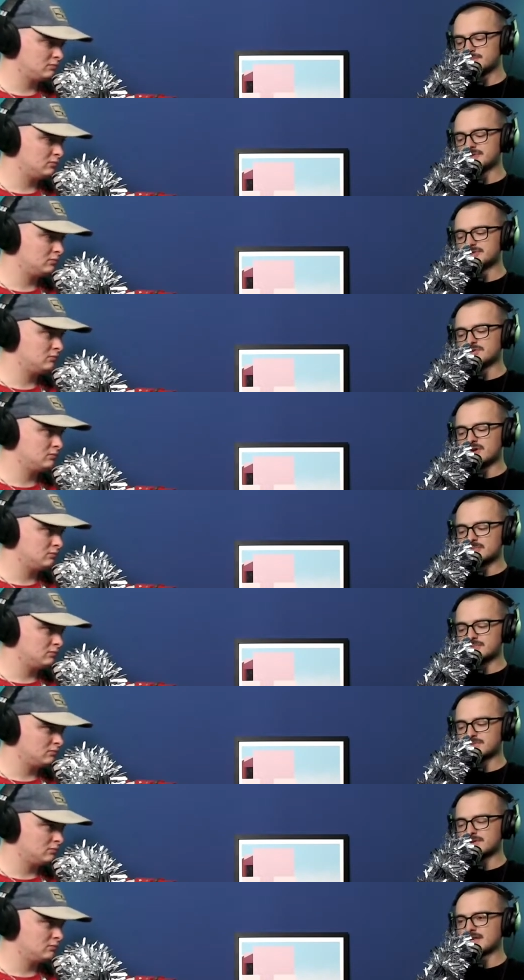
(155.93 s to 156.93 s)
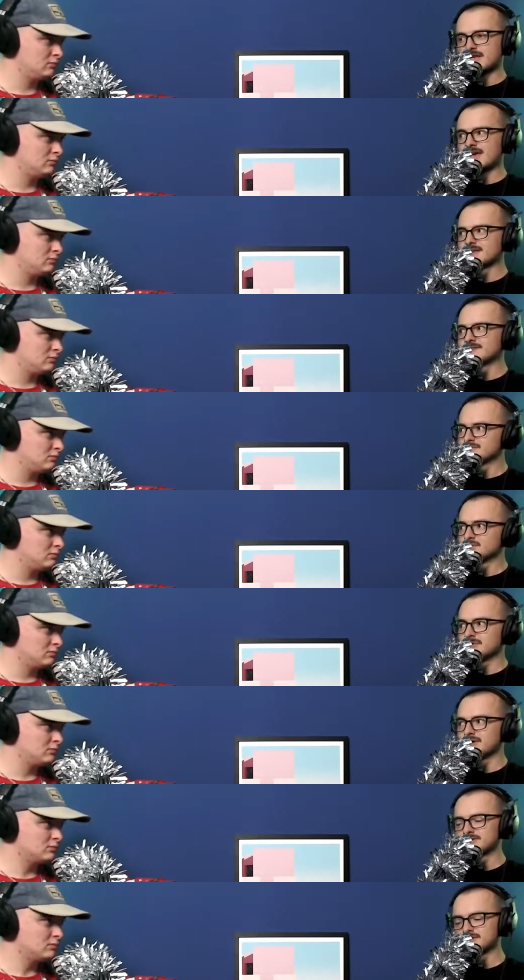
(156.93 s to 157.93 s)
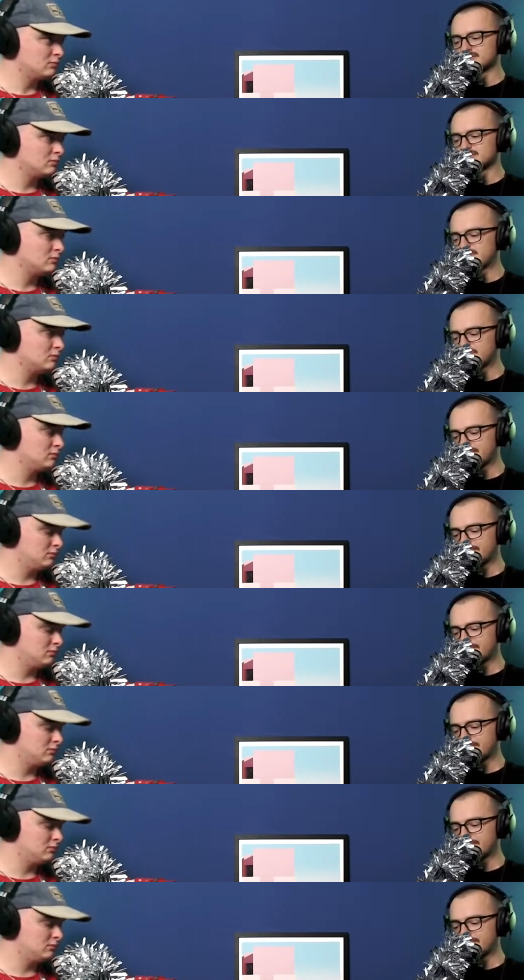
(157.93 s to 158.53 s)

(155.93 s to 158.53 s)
Speaker 1: But the drop, again, surprises you. Mm.